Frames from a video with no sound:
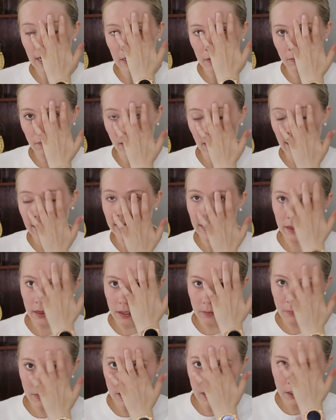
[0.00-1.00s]
and I
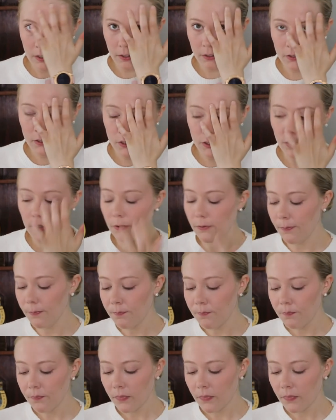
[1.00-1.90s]
get them here too.